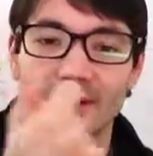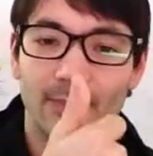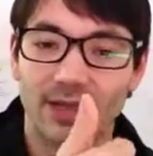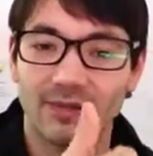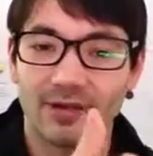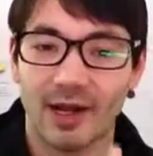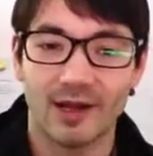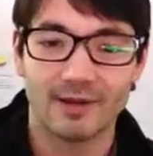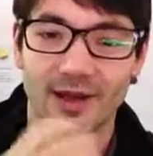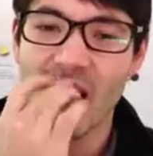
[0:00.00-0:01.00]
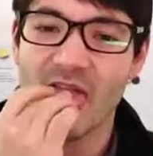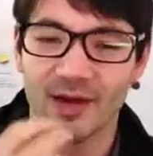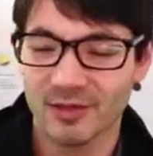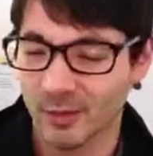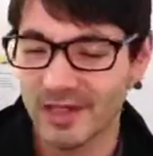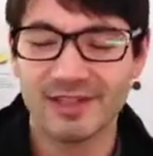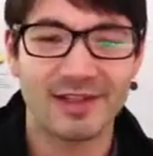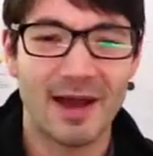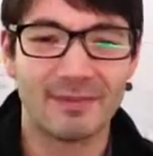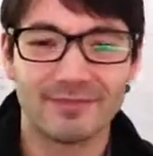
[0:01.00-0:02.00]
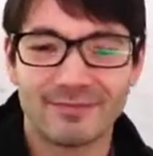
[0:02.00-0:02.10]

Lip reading: a blink of an eye. That was a weak snap.